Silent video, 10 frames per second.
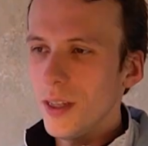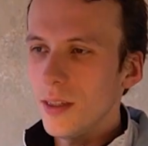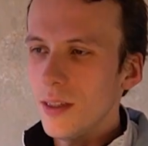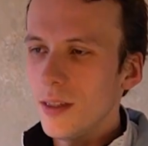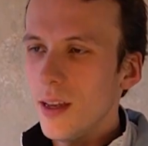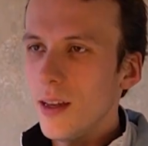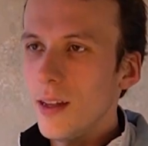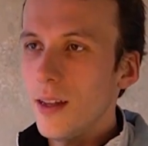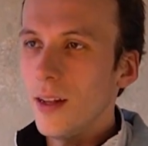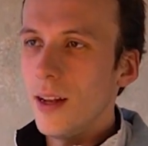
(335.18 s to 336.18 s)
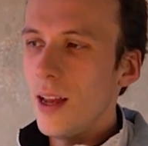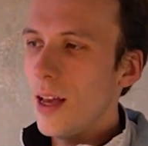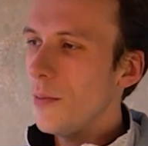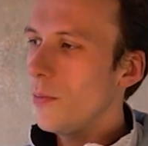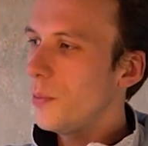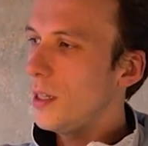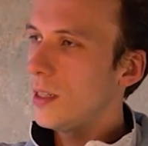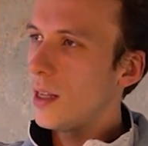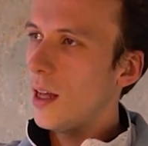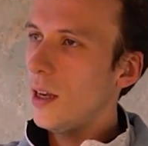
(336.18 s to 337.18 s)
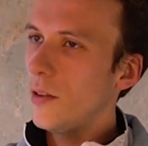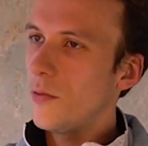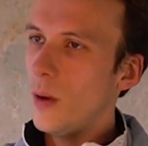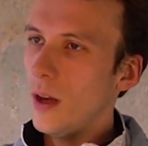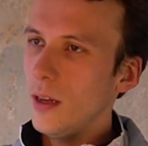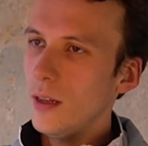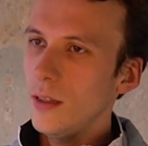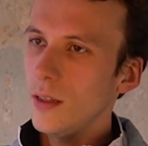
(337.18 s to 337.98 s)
This is a lamp design of mine,